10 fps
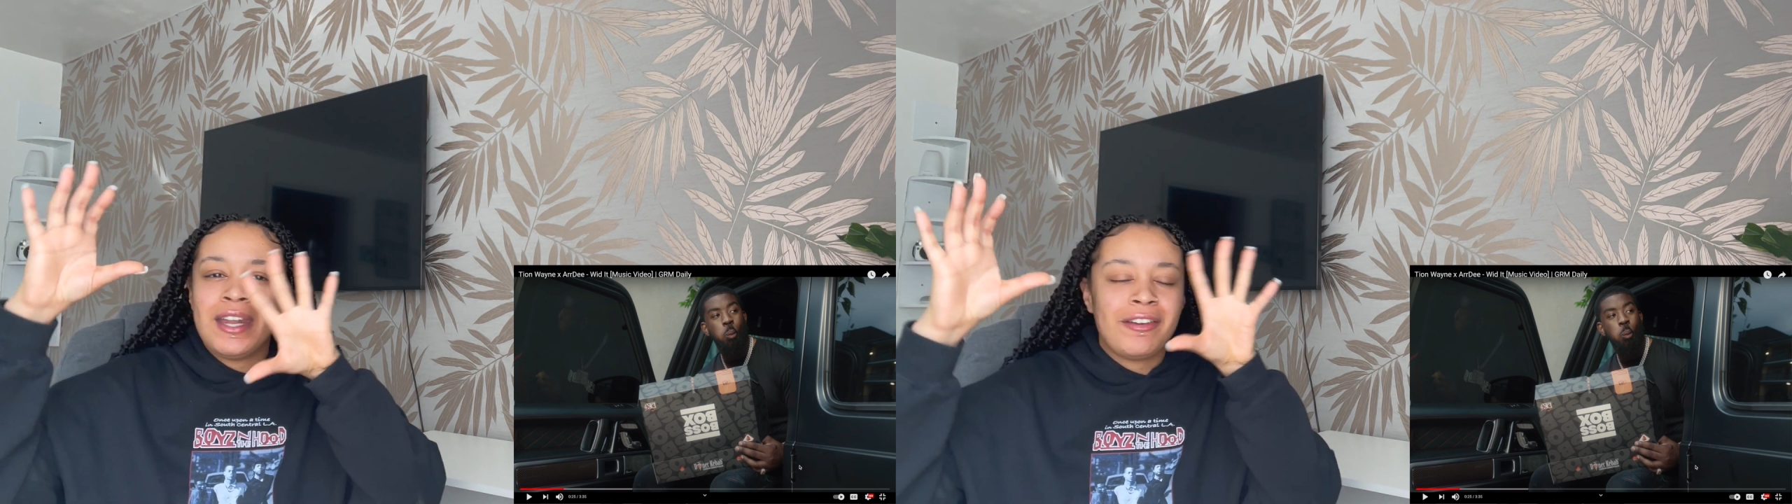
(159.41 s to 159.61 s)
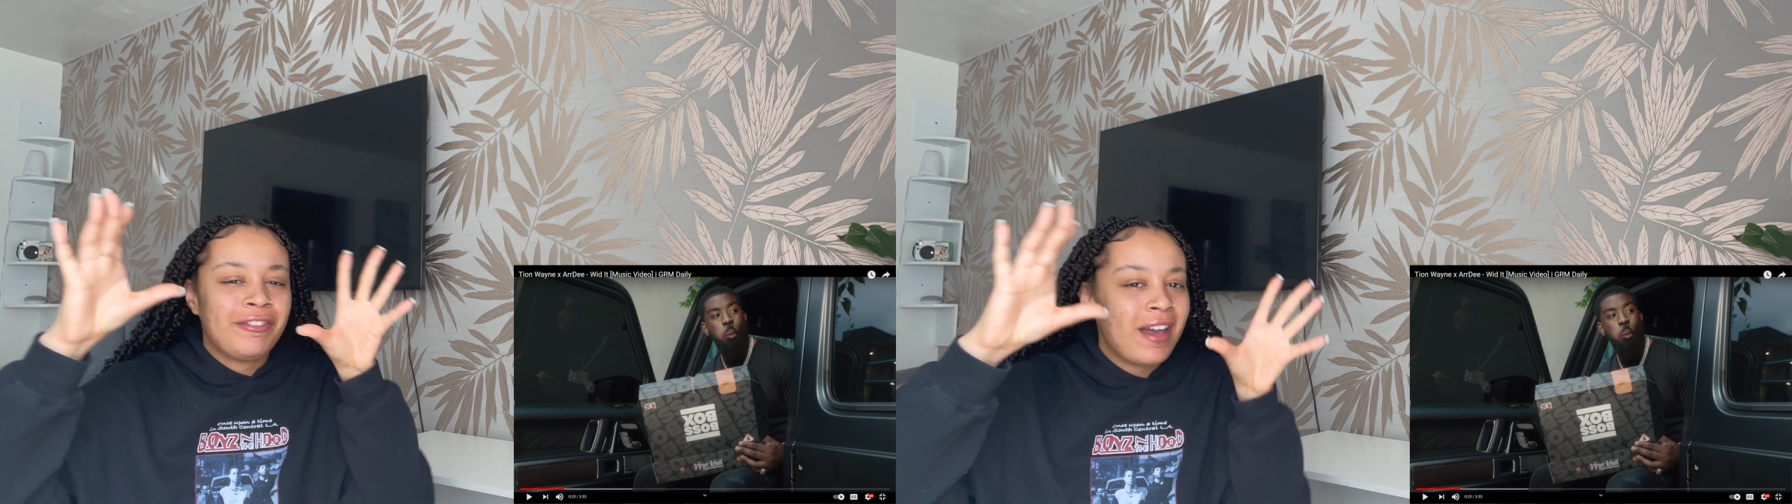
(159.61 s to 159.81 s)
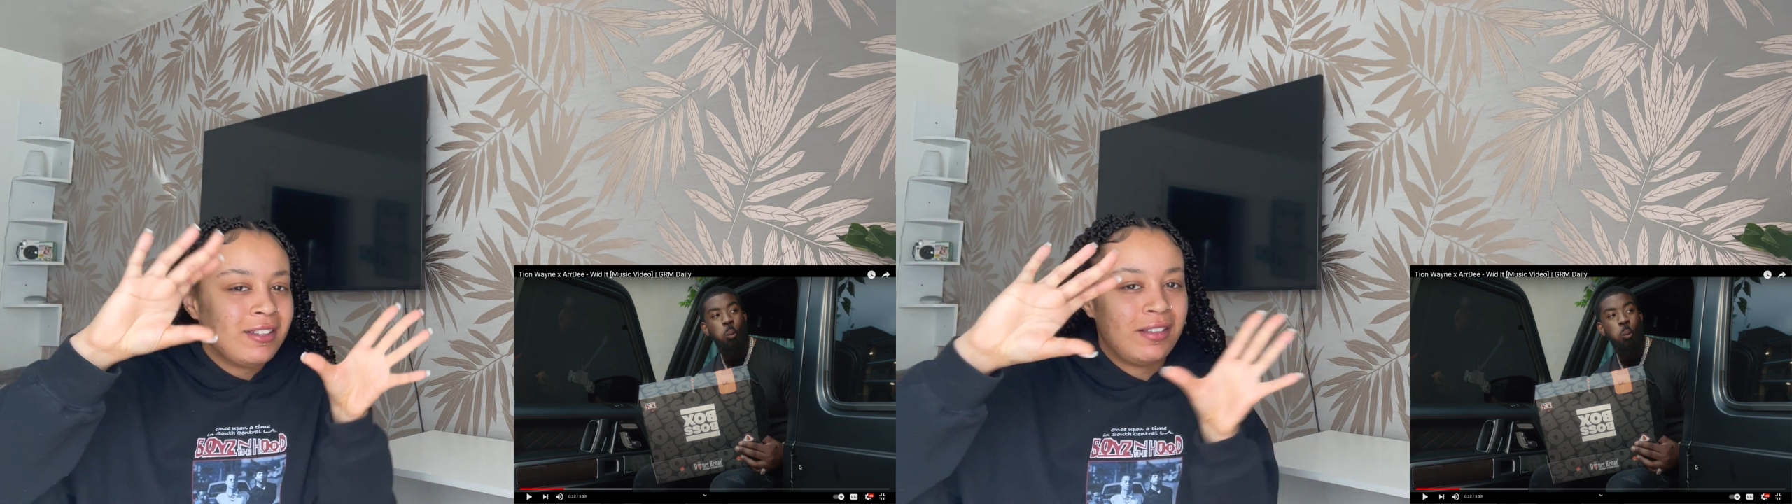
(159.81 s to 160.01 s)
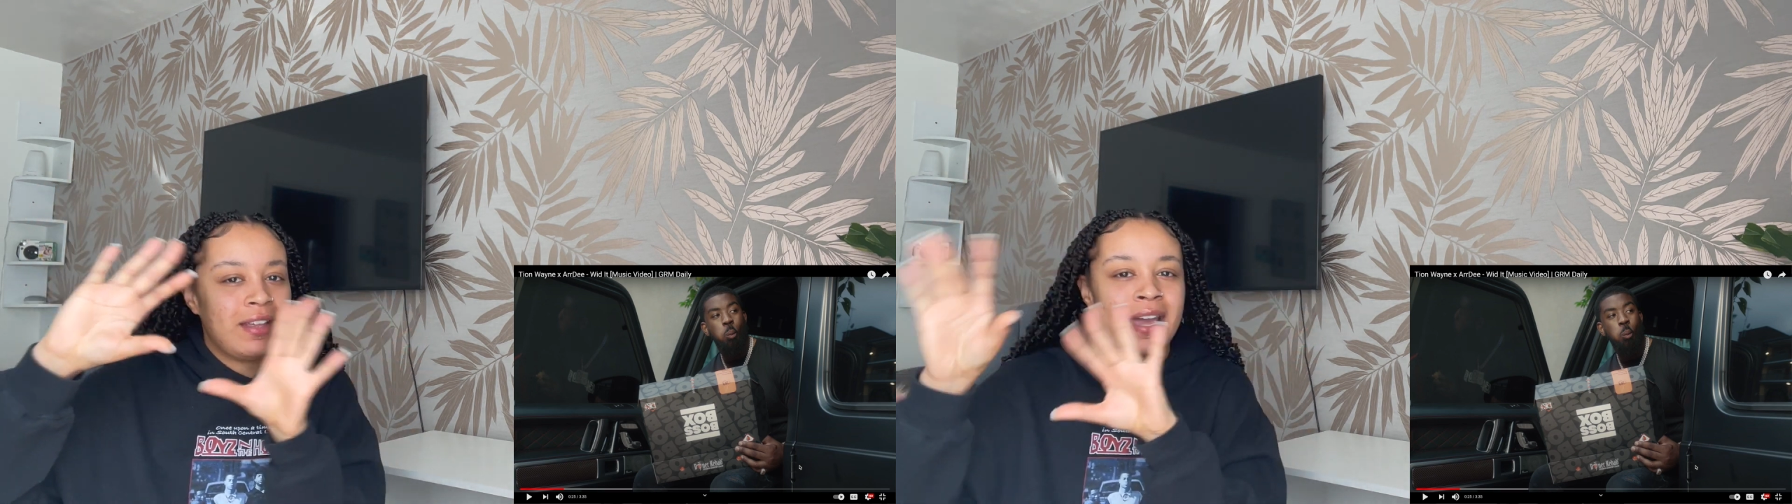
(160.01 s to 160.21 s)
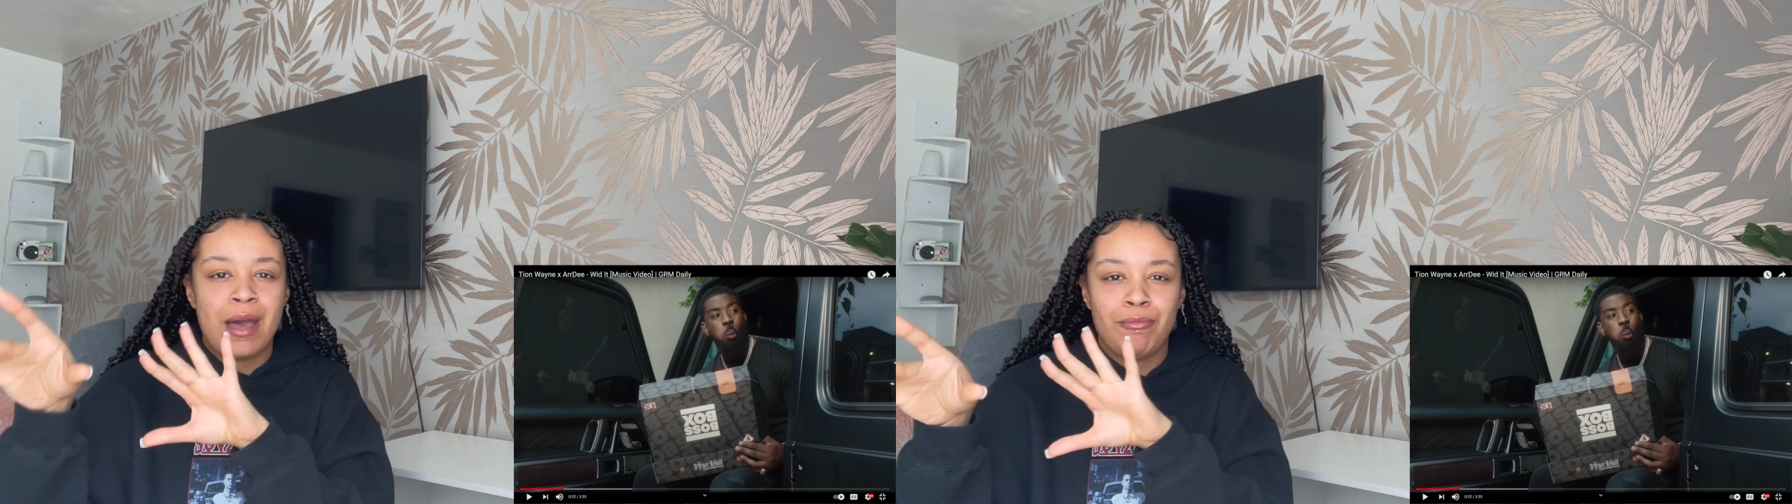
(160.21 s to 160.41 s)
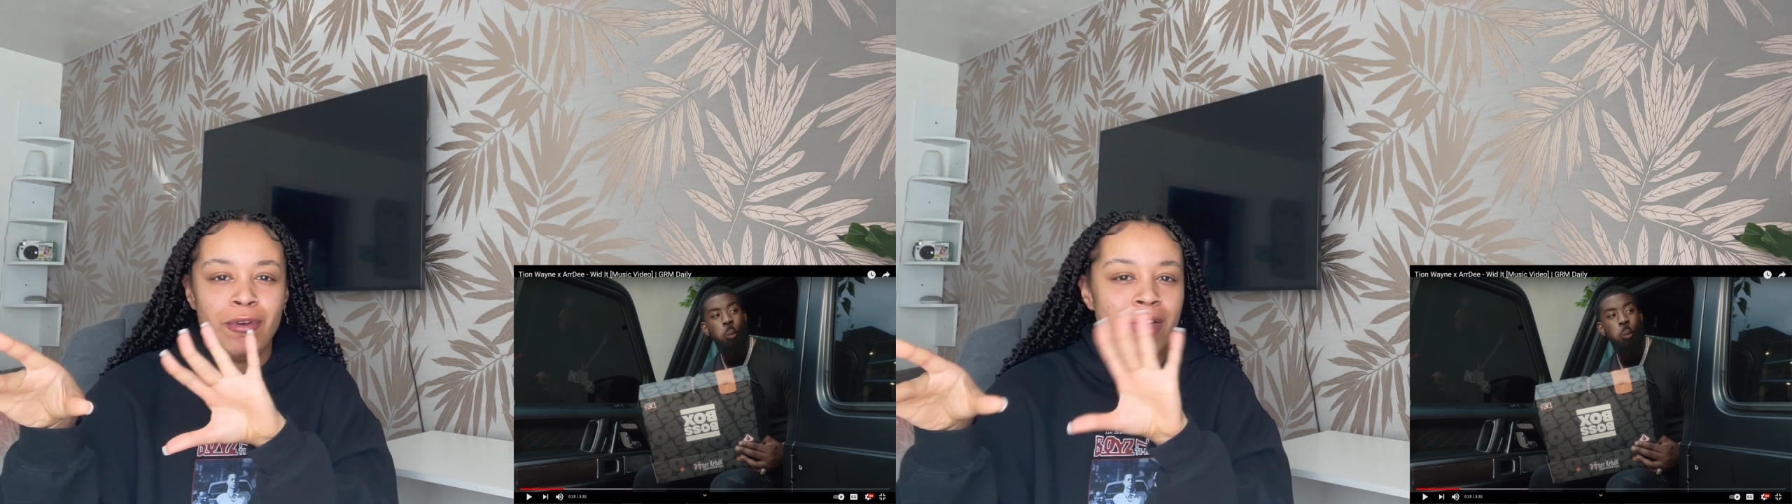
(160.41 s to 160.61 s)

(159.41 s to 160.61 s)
effect on the camera,